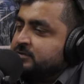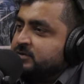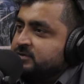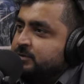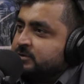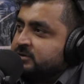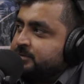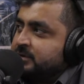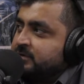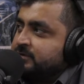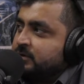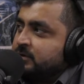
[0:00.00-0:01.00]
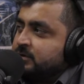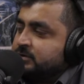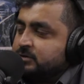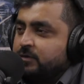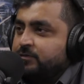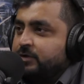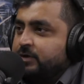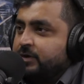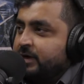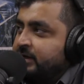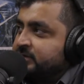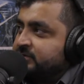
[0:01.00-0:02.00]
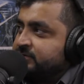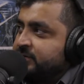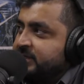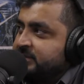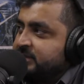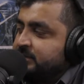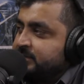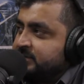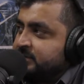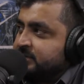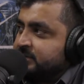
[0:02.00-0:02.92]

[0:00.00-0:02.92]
responsible for software and strategic business